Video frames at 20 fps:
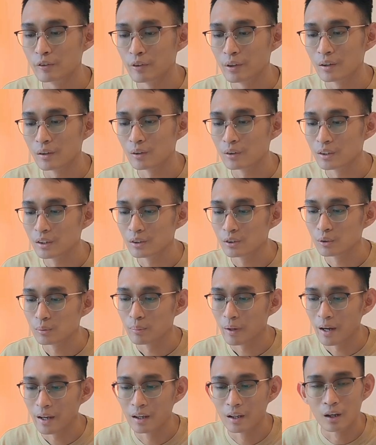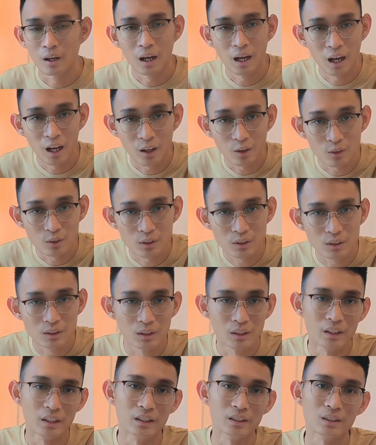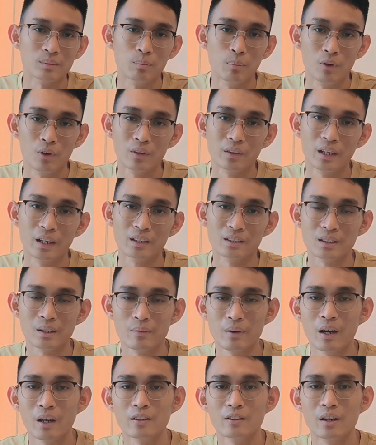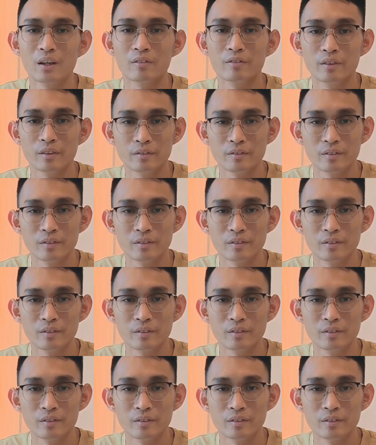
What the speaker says: If you are looking to buy a house is more than 750